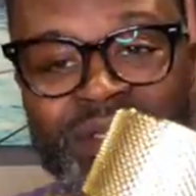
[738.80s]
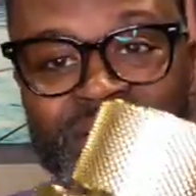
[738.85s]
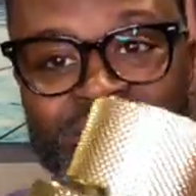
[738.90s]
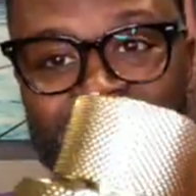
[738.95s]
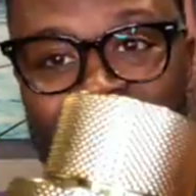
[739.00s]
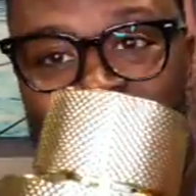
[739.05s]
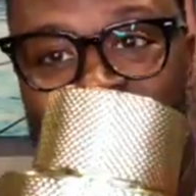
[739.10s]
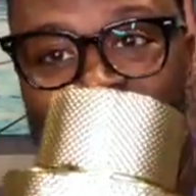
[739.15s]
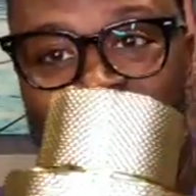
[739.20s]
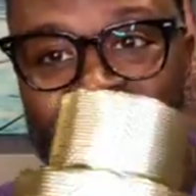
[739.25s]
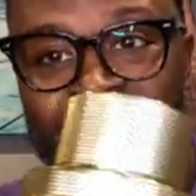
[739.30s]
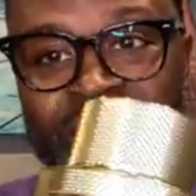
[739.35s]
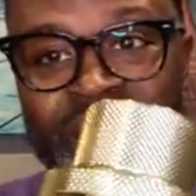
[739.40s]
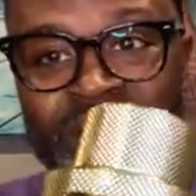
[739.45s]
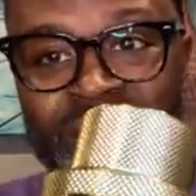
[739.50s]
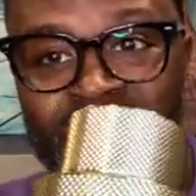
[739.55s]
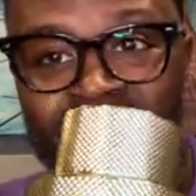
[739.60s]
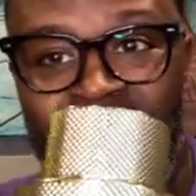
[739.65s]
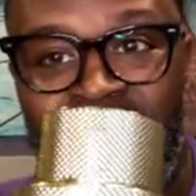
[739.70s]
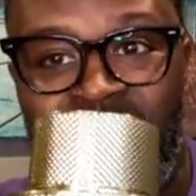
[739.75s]
You let me
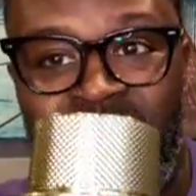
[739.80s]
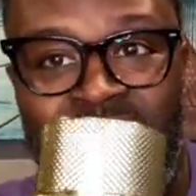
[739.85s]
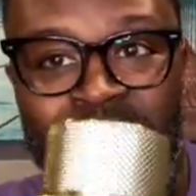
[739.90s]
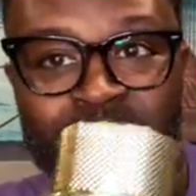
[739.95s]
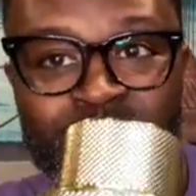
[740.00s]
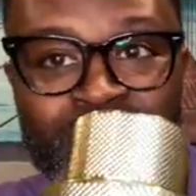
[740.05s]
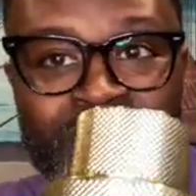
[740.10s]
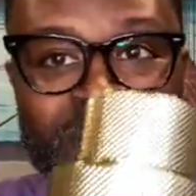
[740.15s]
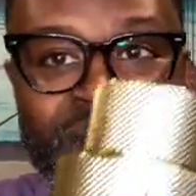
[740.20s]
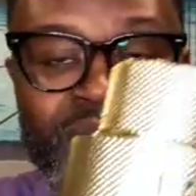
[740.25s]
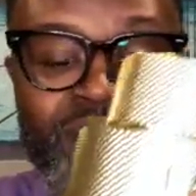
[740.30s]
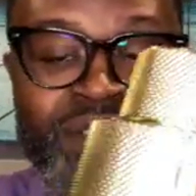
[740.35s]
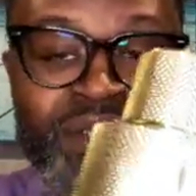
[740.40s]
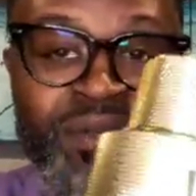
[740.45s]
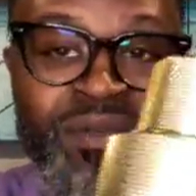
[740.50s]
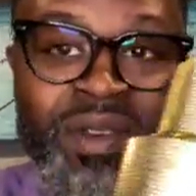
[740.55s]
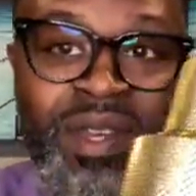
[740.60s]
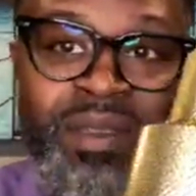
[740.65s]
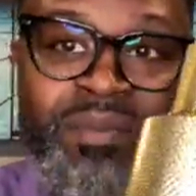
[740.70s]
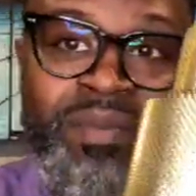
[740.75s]
know if I pronounce it
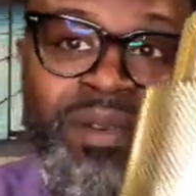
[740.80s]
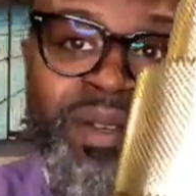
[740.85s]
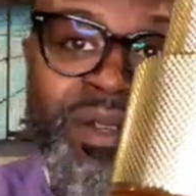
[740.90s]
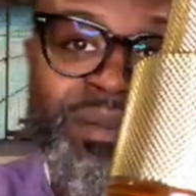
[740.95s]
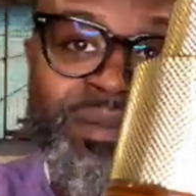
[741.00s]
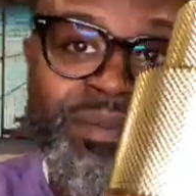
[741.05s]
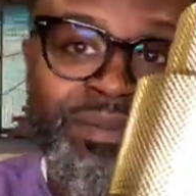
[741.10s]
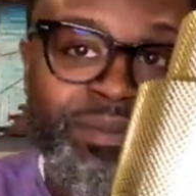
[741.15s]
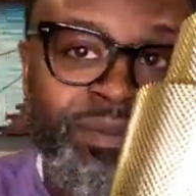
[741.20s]
right, but